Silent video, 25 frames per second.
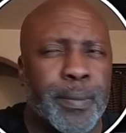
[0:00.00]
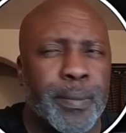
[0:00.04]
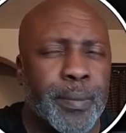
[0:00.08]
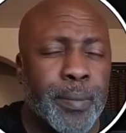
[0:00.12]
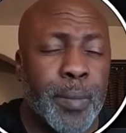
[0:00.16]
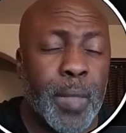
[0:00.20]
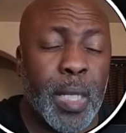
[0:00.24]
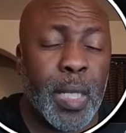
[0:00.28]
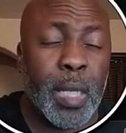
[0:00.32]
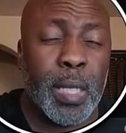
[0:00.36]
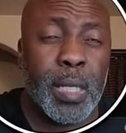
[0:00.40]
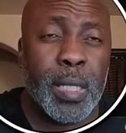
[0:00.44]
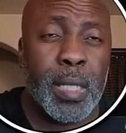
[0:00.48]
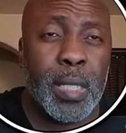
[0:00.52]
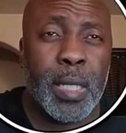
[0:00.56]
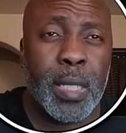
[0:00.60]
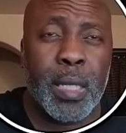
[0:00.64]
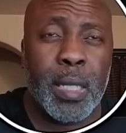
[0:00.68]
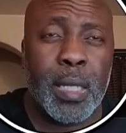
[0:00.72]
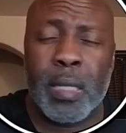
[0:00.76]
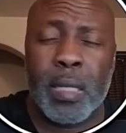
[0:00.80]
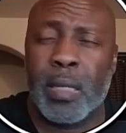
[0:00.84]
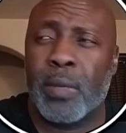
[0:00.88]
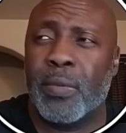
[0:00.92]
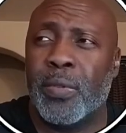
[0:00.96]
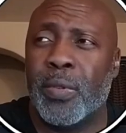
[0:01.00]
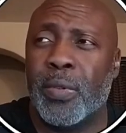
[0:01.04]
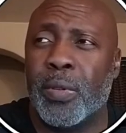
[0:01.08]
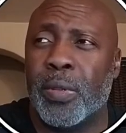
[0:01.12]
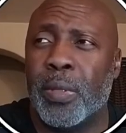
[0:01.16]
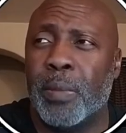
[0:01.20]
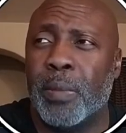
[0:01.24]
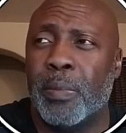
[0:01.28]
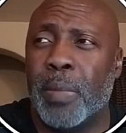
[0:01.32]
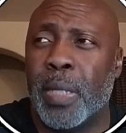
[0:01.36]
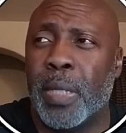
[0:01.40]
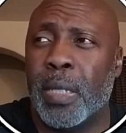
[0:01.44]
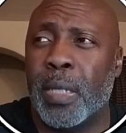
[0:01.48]
intended for the
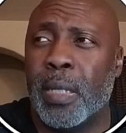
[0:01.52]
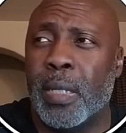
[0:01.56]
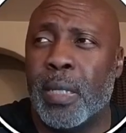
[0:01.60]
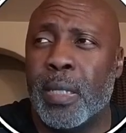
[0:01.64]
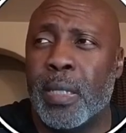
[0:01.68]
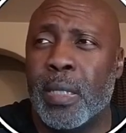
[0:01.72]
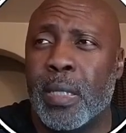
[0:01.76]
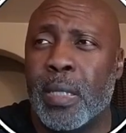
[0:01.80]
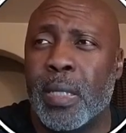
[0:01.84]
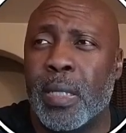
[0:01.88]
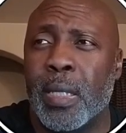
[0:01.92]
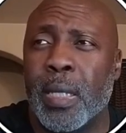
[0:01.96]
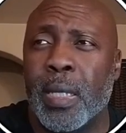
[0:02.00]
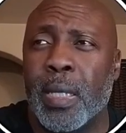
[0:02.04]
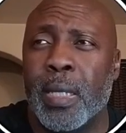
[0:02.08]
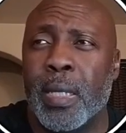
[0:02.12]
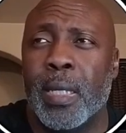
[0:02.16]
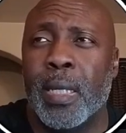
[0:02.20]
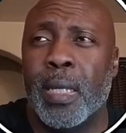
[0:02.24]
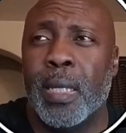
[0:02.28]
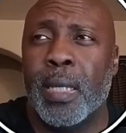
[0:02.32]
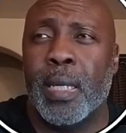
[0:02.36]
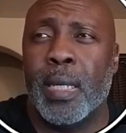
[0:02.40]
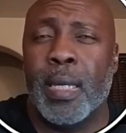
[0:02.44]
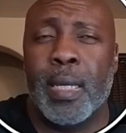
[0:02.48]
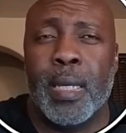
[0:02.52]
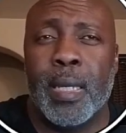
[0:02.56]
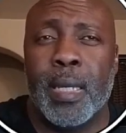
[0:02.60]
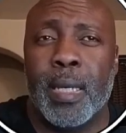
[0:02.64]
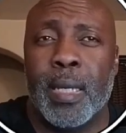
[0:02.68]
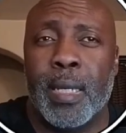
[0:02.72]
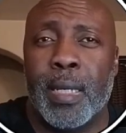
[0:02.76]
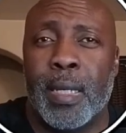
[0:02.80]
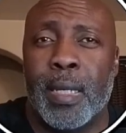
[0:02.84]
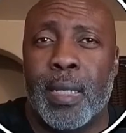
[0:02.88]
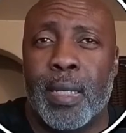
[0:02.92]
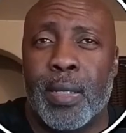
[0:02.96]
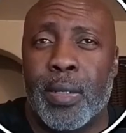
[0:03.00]
beginners,
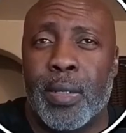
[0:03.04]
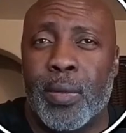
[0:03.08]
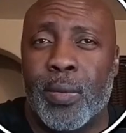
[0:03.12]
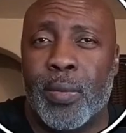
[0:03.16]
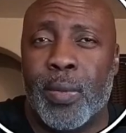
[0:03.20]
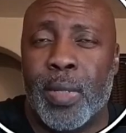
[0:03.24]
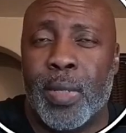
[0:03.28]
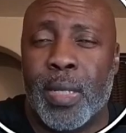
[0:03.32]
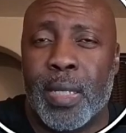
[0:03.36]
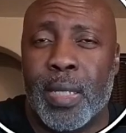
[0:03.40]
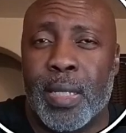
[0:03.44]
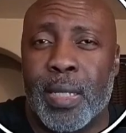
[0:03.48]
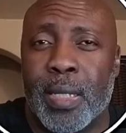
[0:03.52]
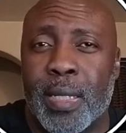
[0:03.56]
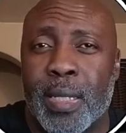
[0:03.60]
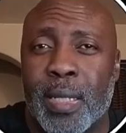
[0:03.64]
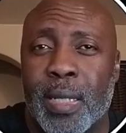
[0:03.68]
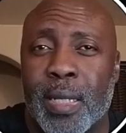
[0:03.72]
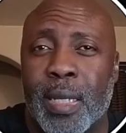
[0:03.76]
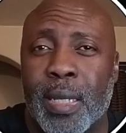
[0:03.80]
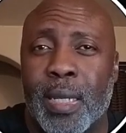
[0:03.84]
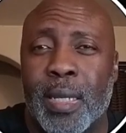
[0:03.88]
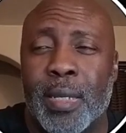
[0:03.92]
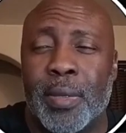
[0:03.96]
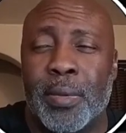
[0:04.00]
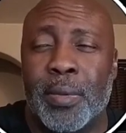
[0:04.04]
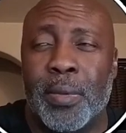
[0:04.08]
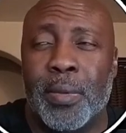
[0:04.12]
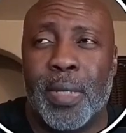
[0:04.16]
and I don't want to scare you